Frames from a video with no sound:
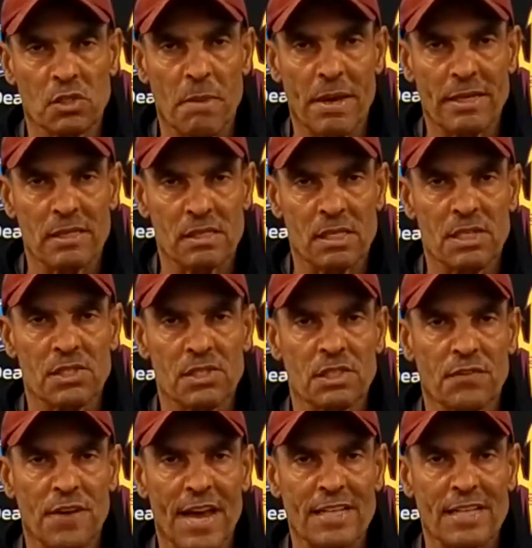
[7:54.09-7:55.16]
to make
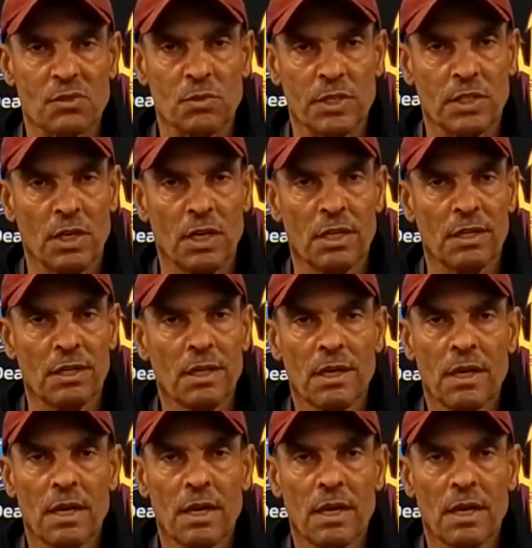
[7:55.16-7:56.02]
decisions as fast as we could.